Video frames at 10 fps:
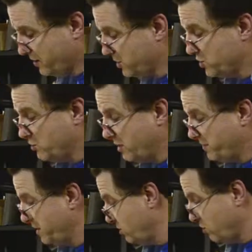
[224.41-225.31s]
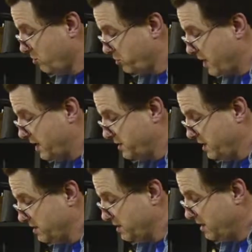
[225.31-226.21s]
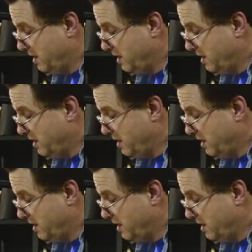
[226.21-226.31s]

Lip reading: disrupting the whole process.